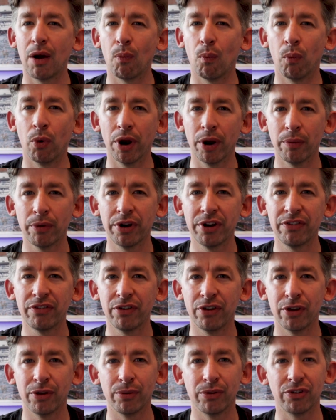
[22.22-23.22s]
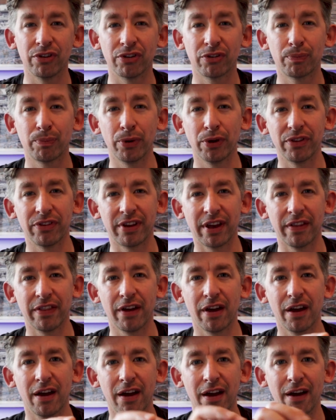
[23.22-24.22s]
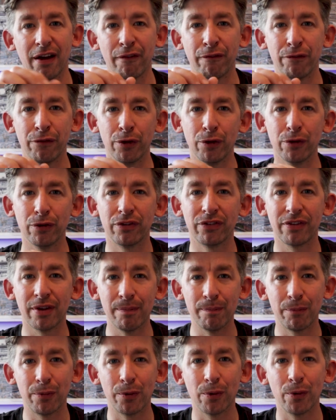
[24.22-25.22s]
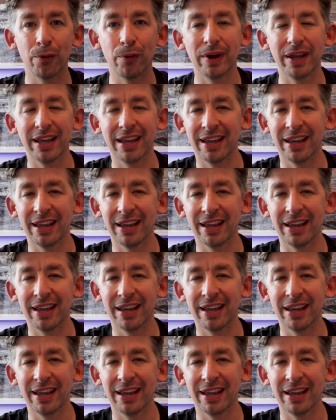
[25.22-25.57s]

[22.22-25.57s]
what I wanted to do was just put together a few simple,